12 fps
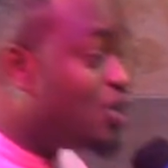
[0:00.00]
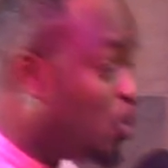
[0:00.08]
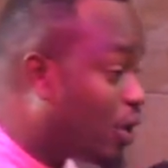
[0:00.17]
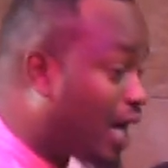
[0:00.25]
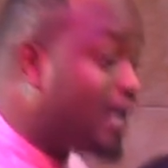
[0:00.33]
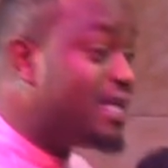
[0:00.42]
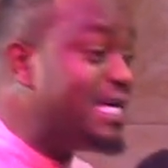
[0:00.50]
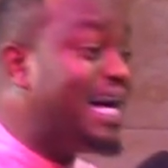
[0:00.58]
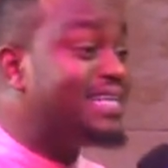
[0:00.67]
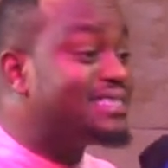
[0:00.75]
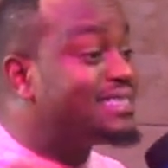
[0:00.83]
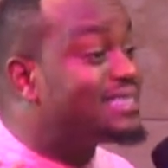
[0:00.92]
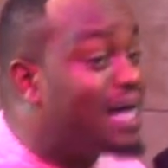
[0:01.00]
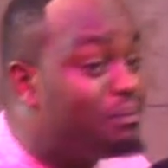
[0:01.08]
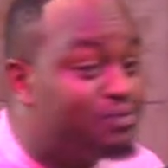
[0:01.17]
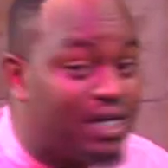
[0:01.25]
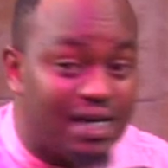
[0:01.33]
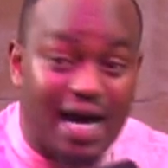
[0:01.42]
you can hear
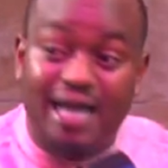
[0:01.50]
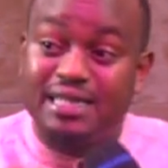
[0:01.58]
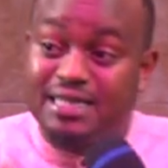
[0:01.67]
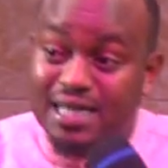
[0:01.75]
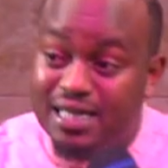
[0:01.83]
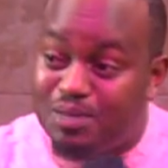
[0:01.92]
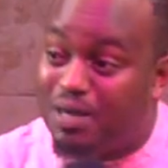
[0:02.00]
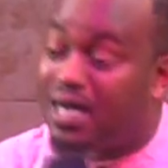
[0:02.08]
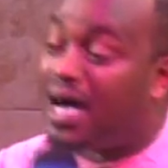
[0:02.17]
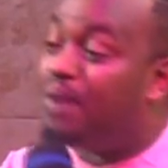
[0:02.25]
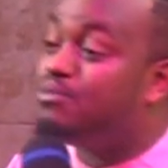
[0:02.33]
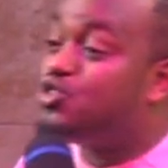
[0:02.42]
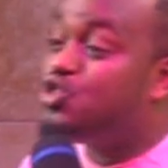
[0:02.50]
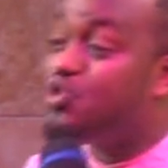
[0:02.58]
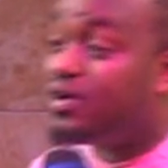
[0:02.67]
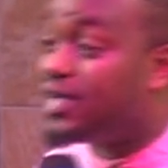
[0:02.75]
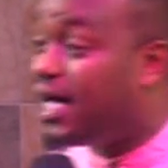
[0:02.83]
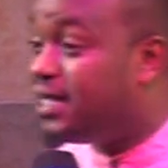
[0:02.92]
something until it becomes
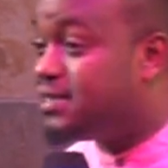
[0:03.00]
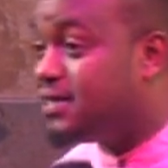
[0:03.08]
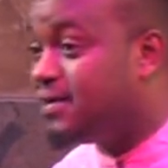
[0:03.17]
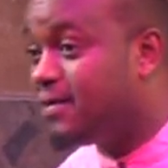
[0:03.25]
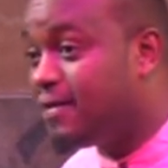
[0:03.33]
your reality.